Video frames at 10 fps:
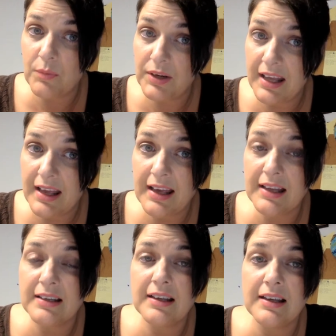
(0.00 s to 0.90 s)
went
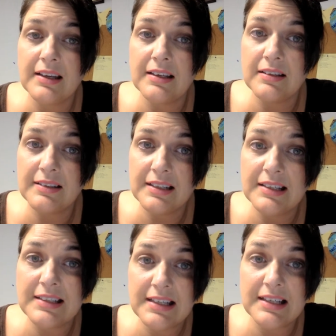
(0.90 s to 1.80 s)
ahead and did a
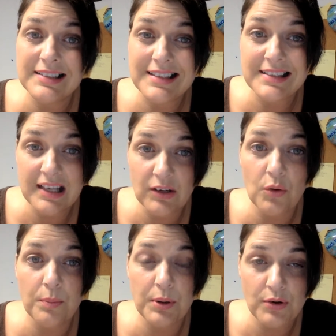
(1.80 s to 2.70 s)
deed as a
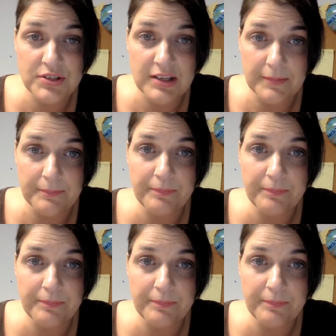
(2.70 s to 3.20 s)
single person.